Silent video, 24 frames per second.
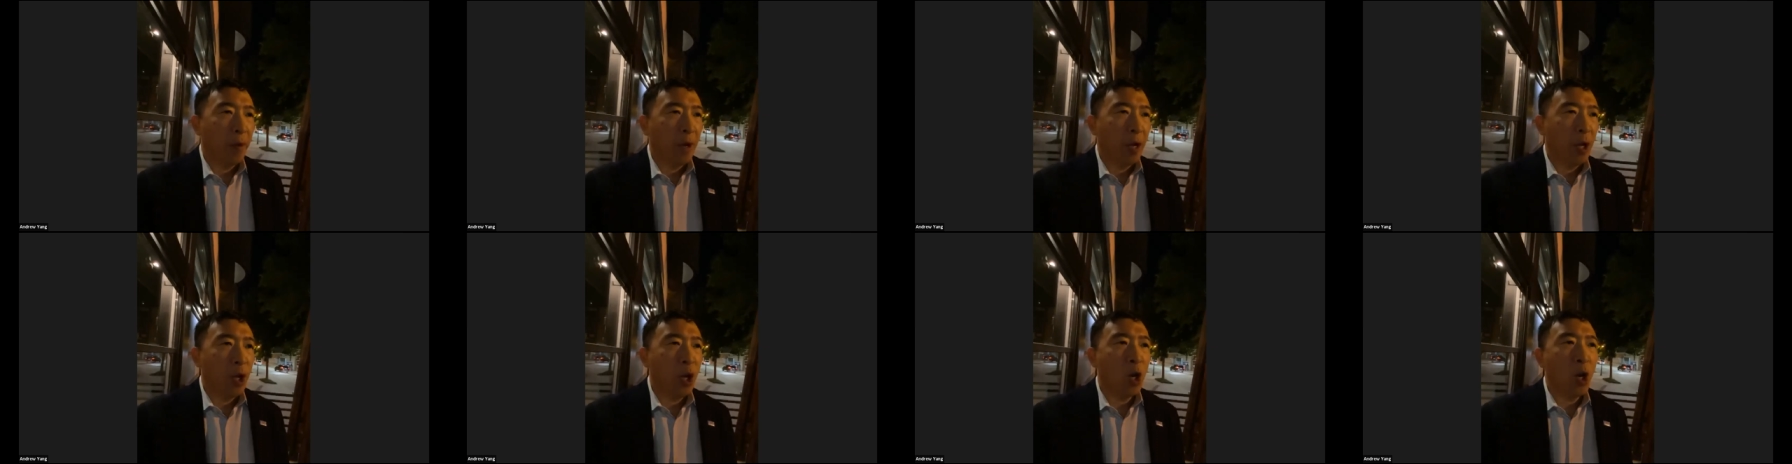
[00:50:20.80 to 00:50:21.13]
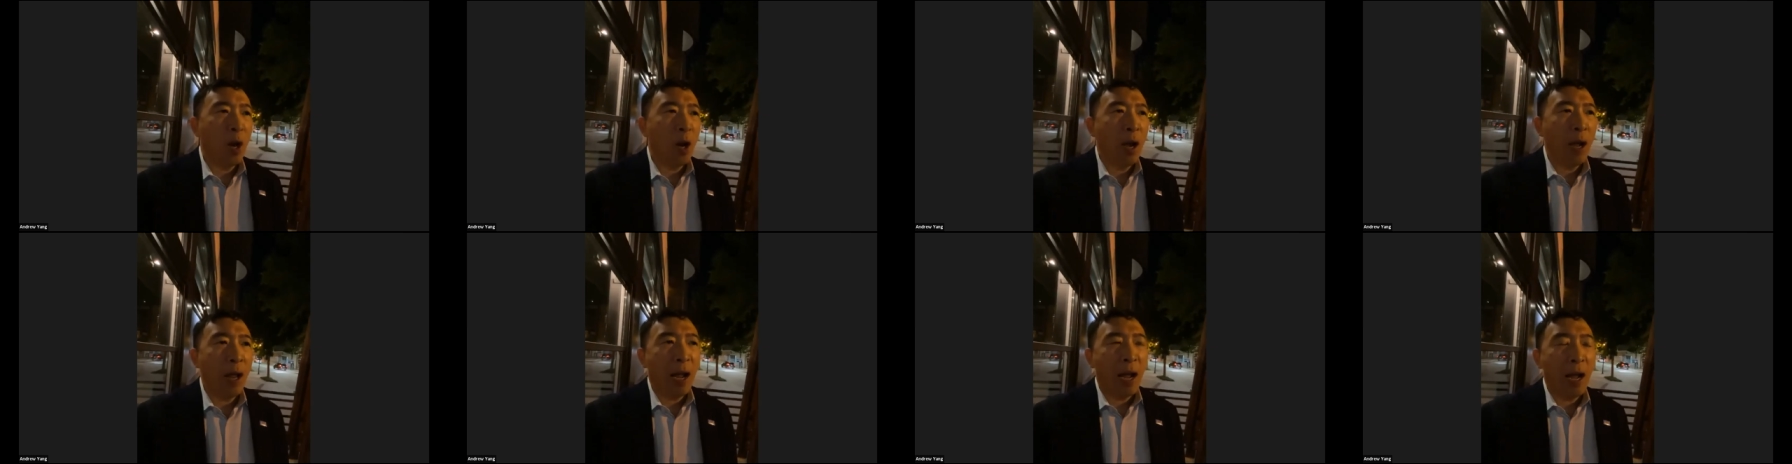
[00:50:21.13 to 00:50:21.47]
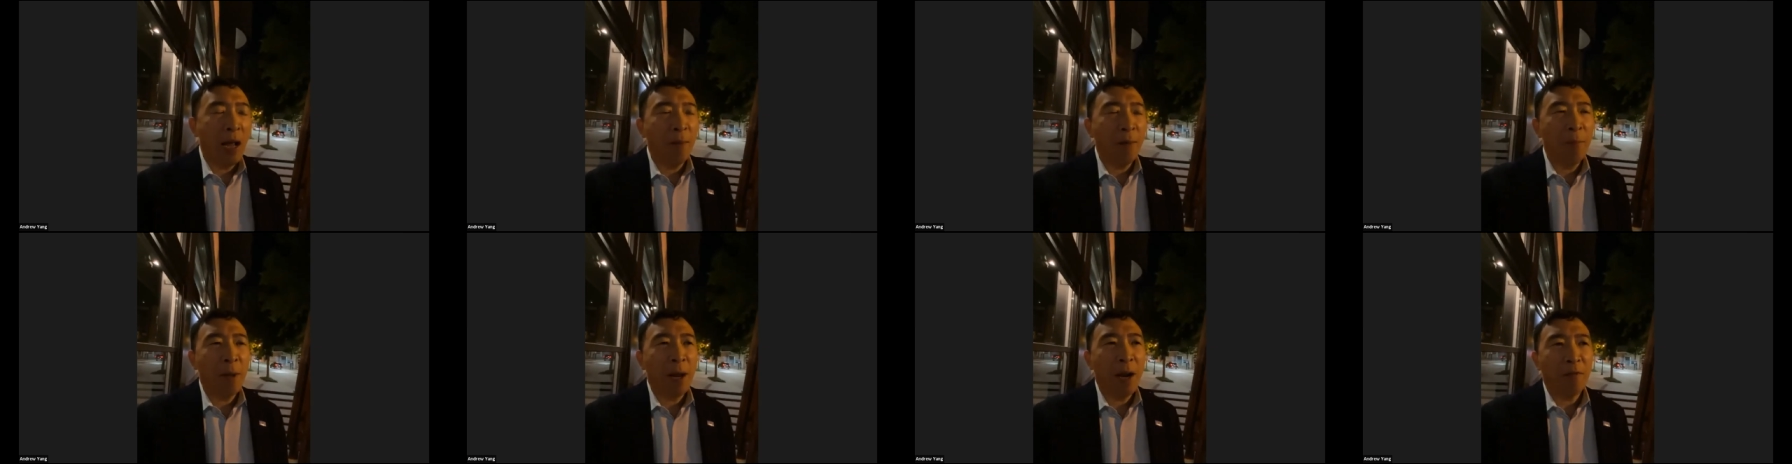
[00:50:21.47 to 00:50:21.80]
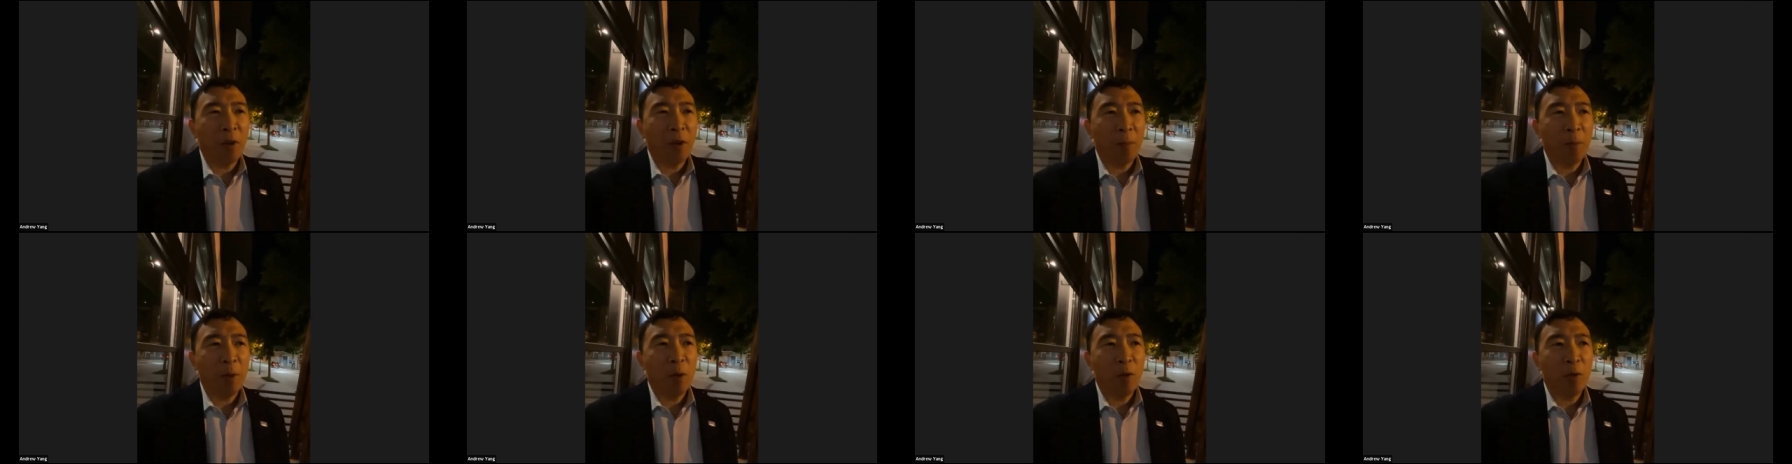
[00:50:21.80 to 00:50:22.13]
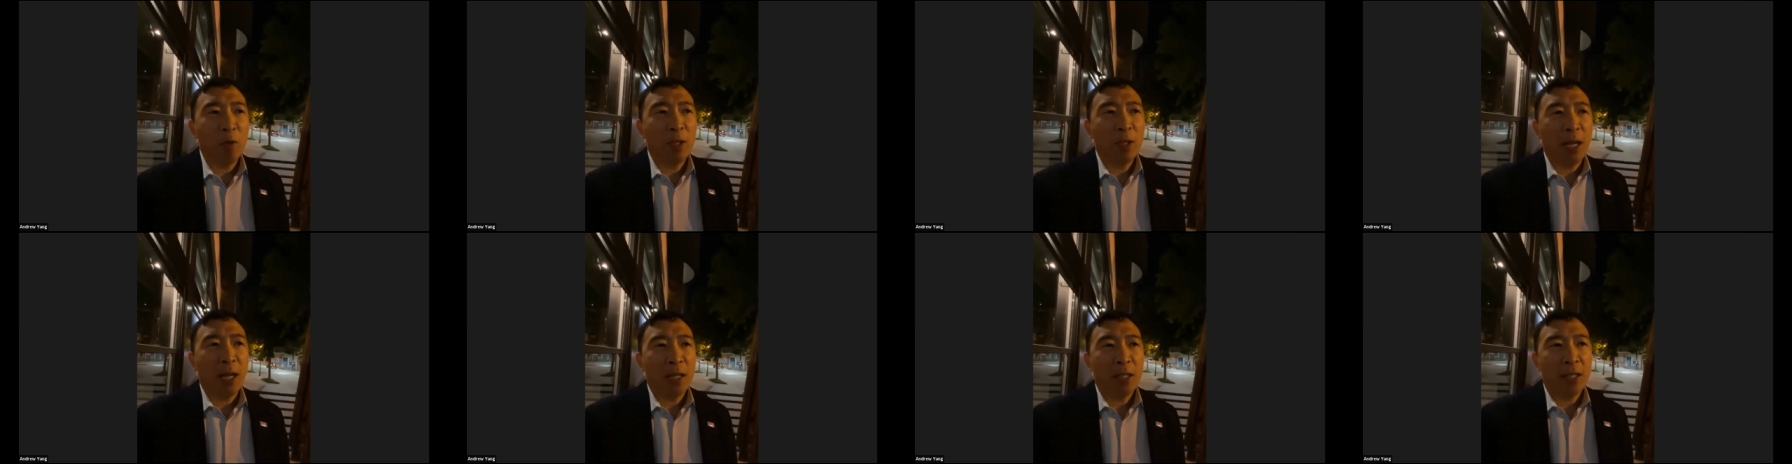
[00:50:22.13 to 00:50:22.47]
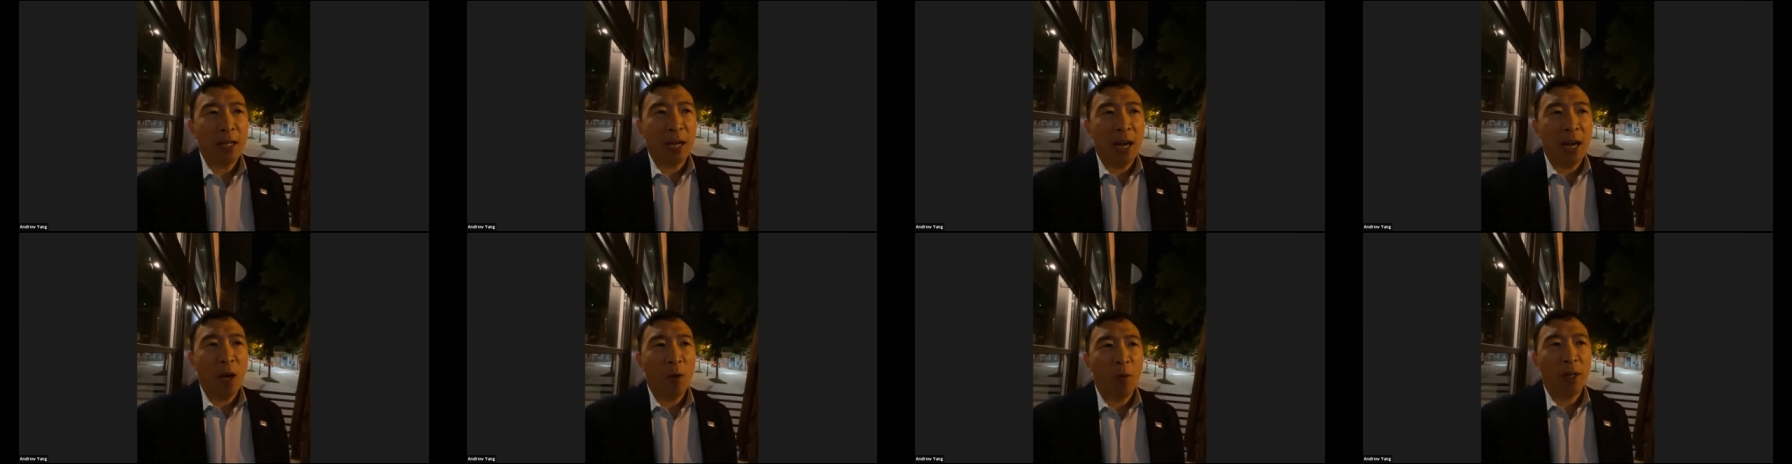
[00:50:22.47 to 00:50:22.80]
gonna have to muse as to
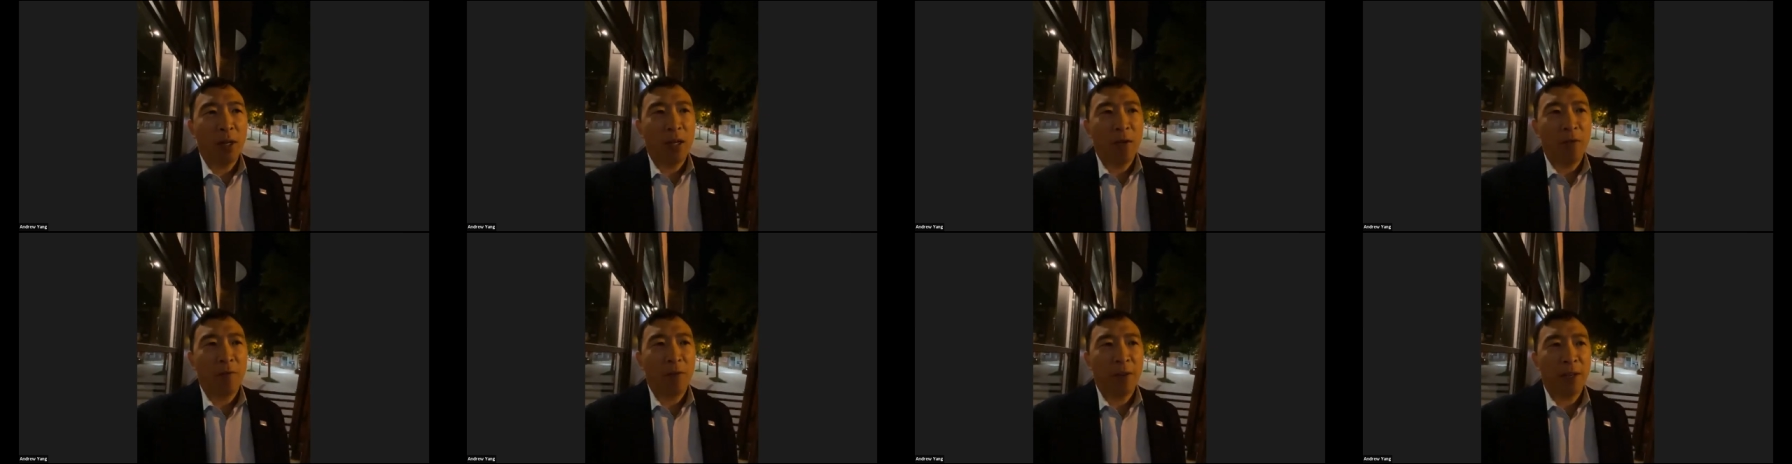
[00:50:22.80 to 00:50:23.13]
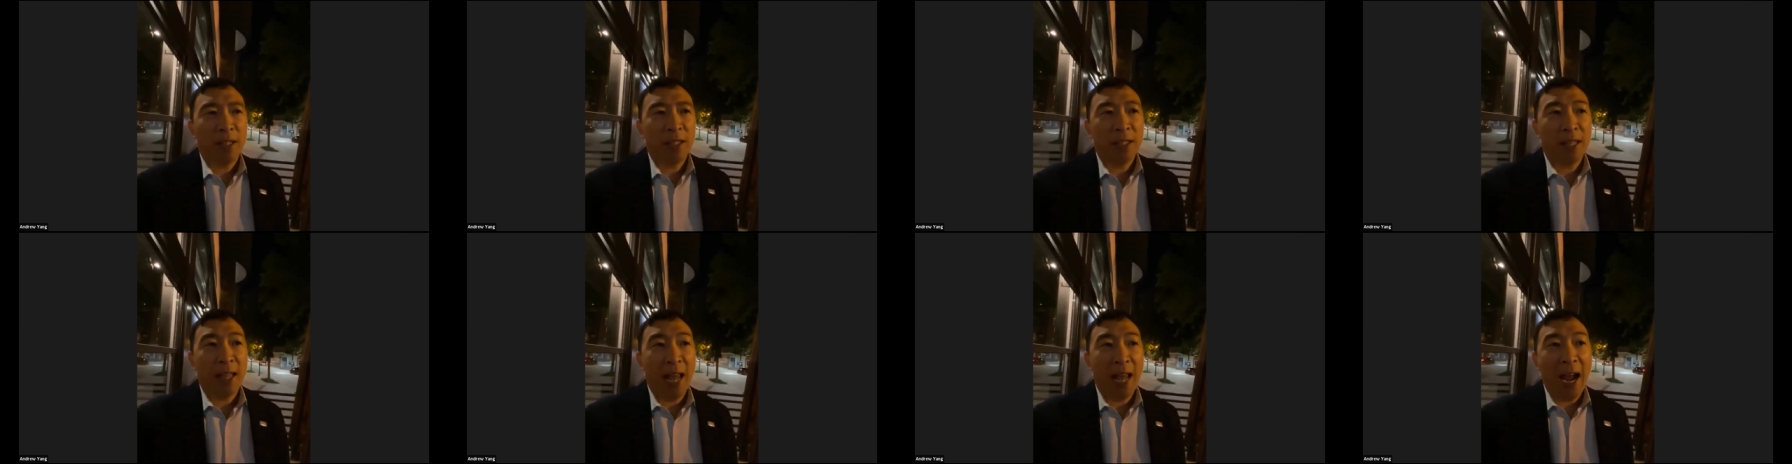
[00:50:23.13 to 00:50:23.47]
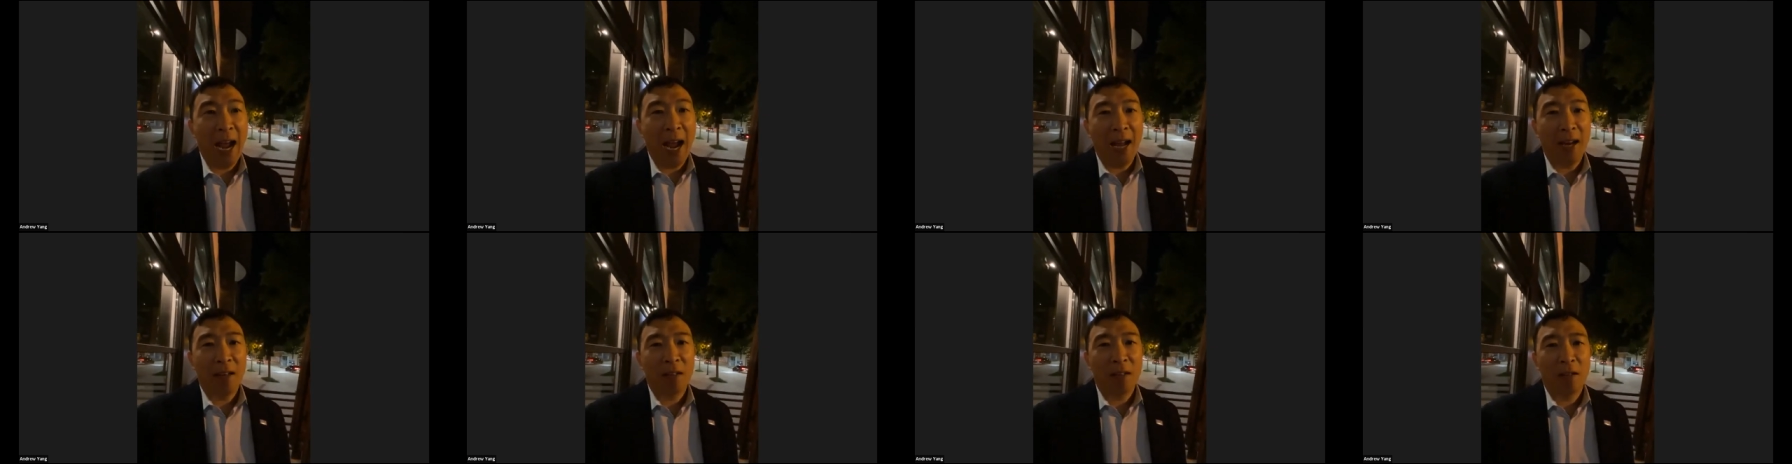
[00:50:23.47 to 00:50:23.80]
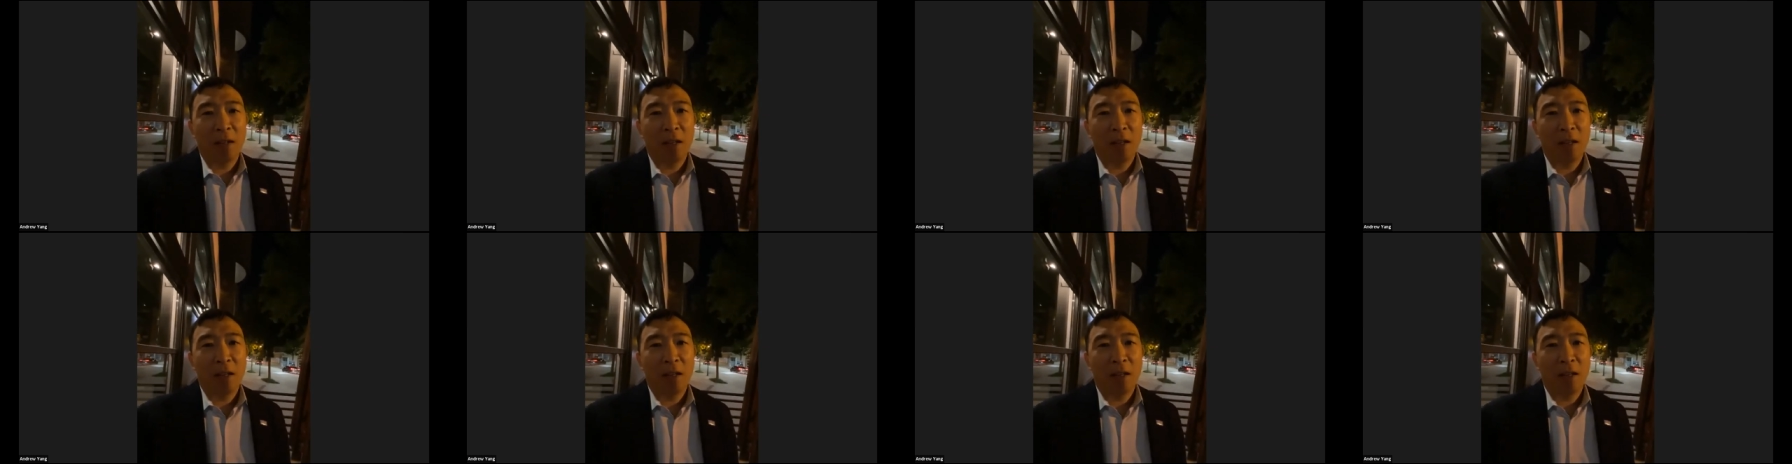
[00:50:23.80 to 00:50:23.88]
how we could fix that.